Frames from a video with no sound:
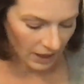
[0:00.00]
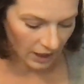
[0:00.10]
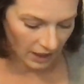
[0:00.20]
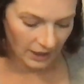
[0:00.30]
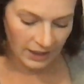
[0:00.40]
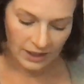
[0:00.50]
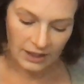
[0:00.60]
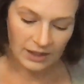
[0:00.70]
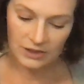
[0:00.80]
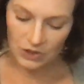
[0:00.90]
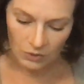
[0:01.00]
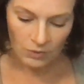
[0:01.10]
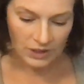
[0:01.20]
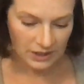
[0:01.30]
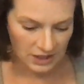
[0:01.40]
i don't
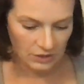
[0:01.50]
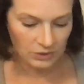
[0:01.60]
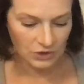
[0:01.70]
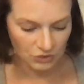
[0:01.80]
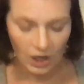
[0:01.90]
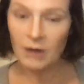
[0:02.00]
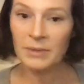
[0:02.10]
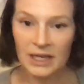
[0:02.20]
want to deal with the drama